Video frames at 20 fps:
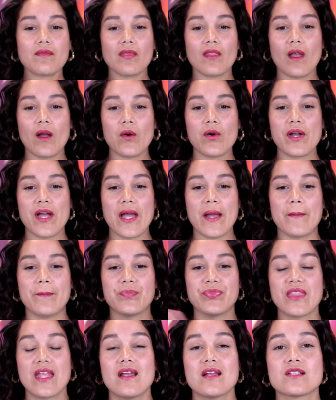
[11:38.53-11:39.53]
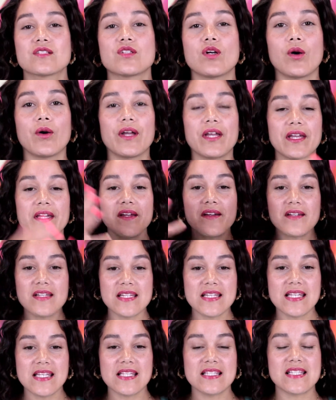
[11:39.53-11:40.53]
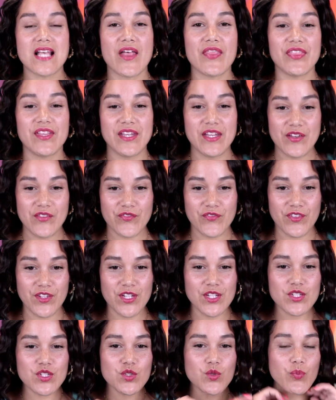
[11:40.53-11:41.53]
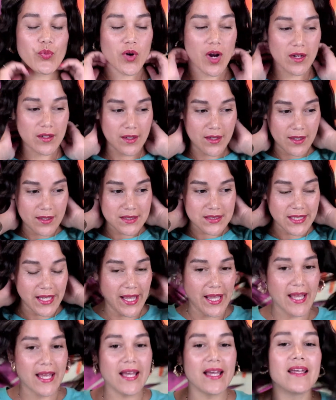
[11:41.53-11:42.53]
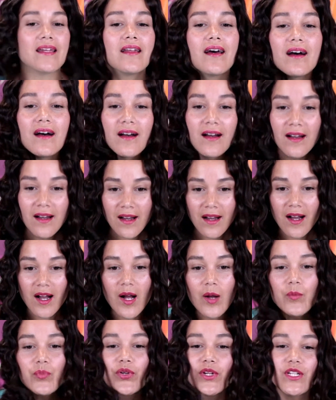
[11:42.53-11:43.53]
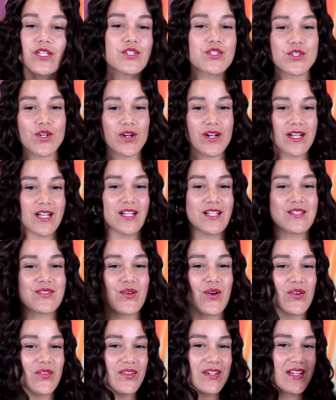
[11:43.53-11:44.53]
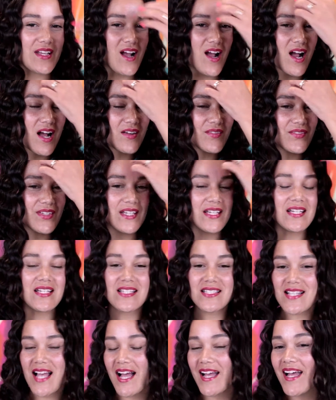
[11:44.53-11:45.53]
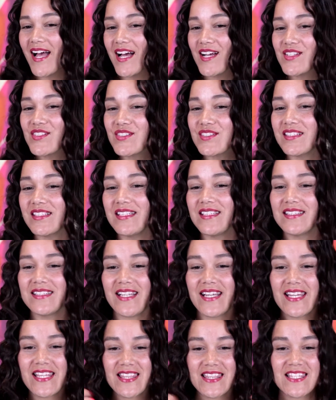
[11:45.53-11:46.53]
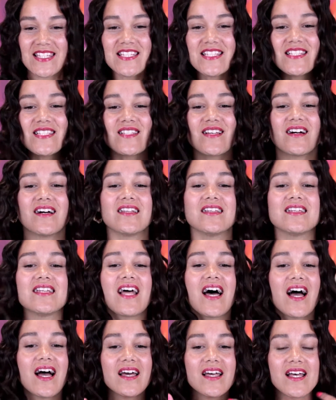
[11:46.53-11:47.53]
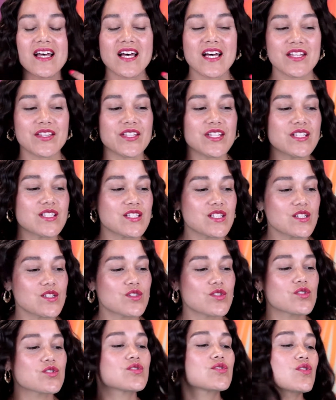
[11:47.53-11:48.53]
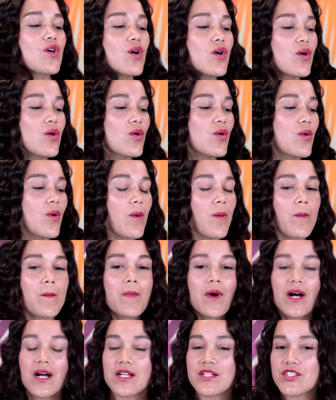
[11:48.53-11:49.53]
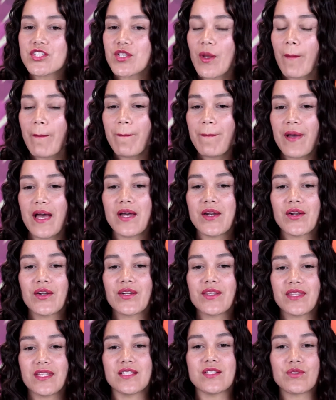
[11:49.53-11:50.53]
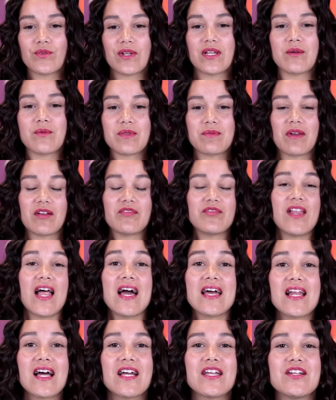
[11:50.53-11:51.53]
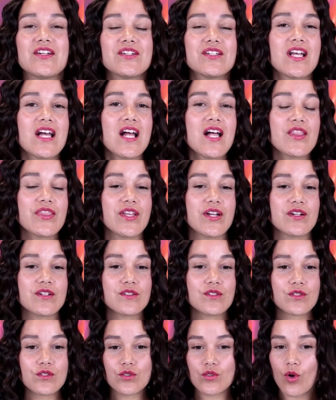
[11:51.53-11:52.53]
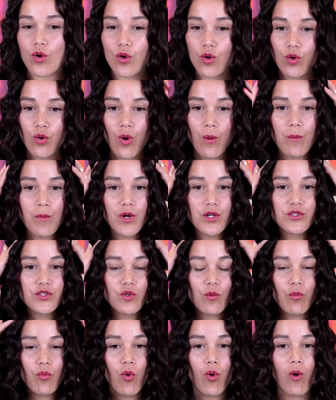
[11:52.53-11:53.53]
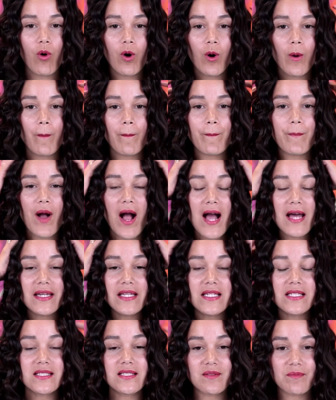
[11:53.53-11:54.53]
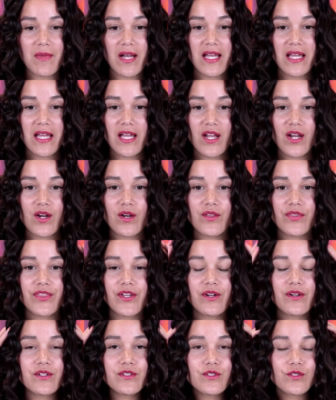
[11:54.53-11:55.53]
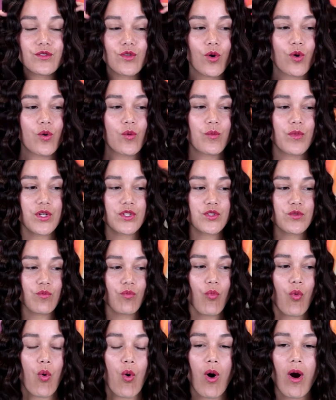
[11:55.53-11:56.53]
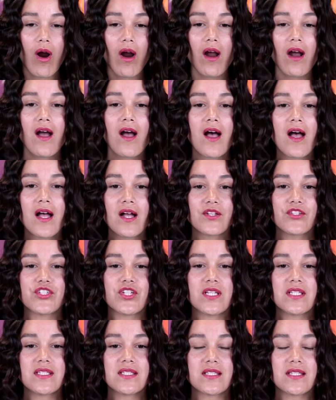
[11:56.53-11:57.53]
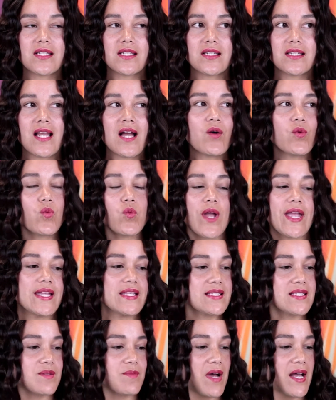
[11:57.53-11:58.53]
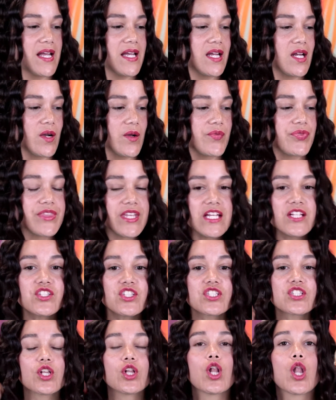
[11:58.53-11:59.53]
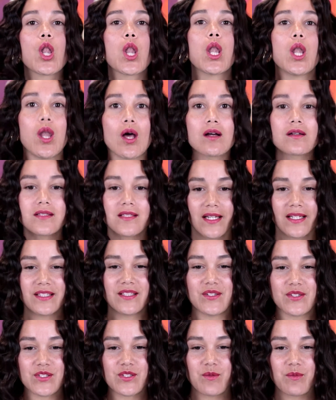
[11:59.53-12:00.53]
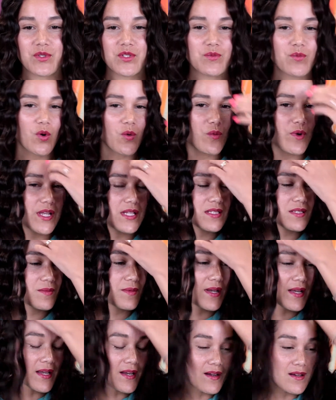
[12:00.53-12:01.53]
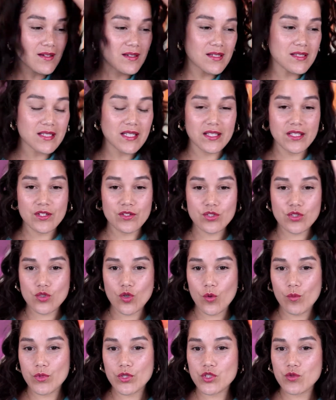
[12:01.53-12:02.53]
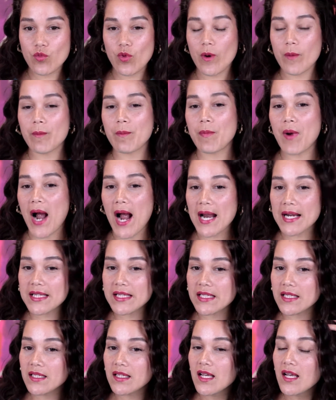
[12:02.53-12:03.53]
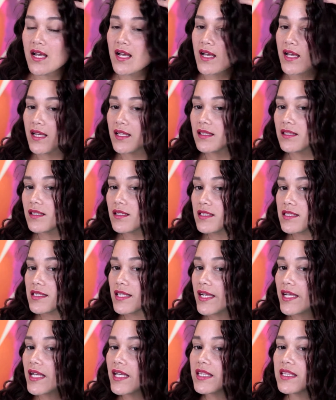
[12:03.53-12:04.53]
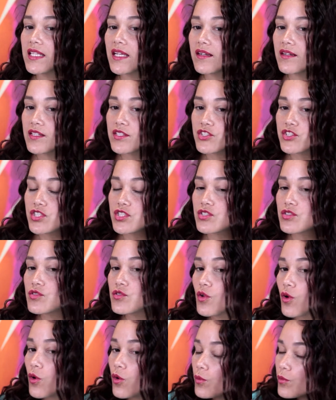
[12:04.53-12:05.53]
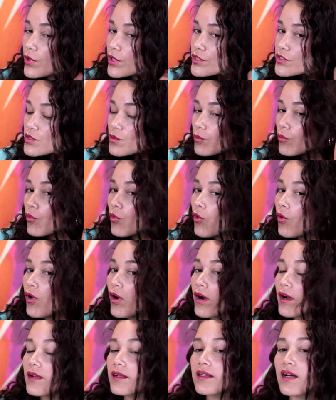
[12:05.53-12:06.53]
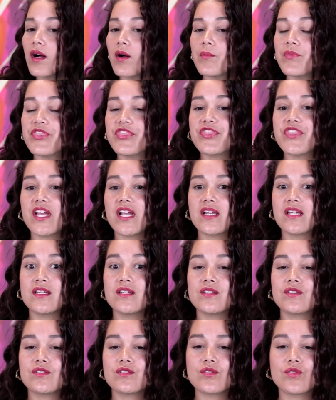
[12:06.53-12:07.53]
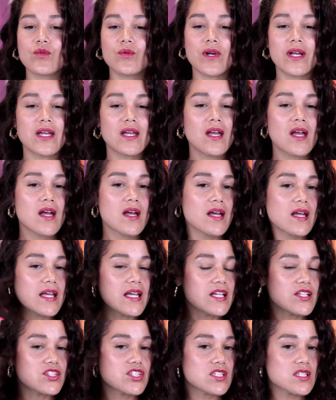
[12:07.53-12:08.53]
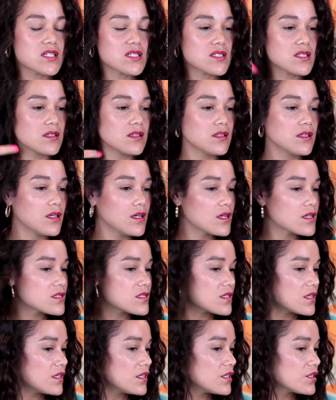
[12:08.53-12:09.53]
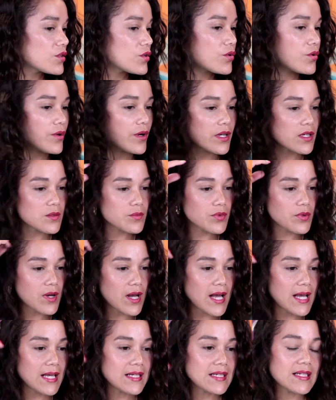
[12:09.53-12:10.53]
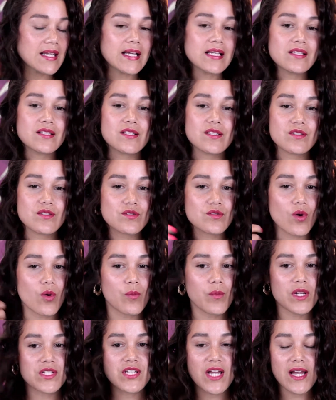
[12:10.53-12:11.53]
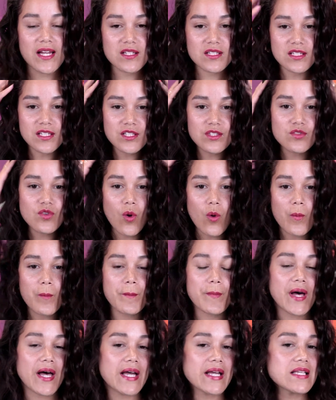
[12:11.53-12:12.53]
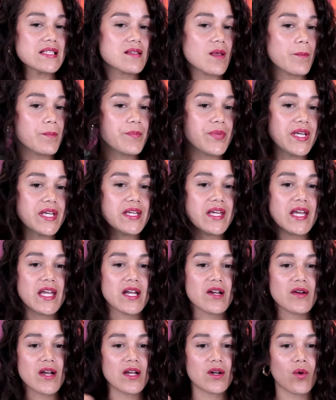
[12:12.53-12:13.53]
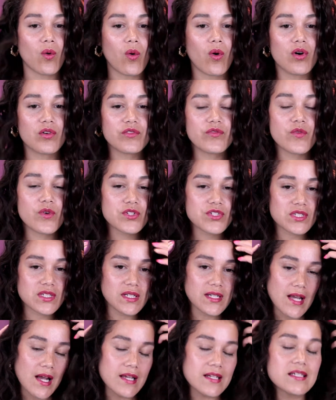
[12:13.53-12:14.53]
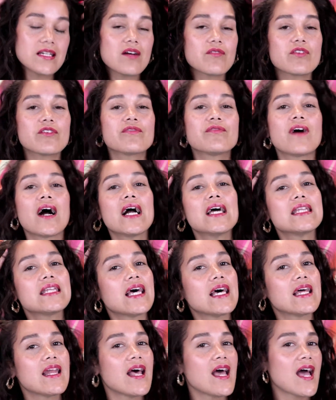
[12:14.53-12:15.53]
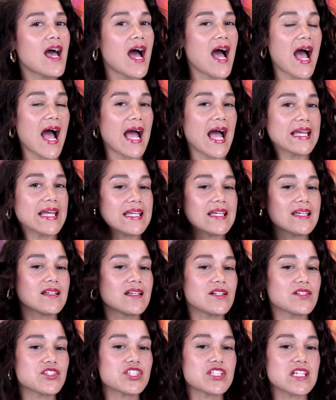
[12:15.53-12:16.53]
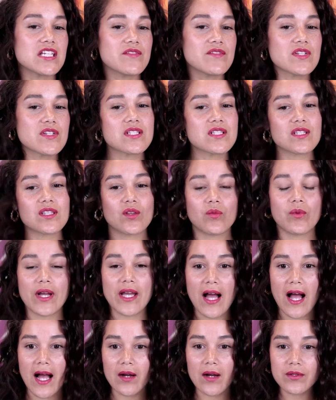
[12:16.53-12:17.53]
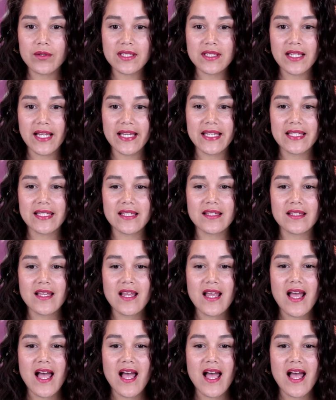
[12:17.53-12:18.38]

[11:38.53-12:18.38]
Okay, so here is the finished product, and I'm pretty sure it's already obvious. I actually like this a lot. This is so much better than doing it with my flat iron. There is so much more body to my hair. There is so much more, just not weight to my hair. It just looks like there's so much weight to my hair. It looks like there's so much more body. It looks like there is just so much more thickness to it. It just looks incredible. I like this so much. I actually don't mind big hair at all. Unfortunately, I never find that I can achieve it to the way I would like it.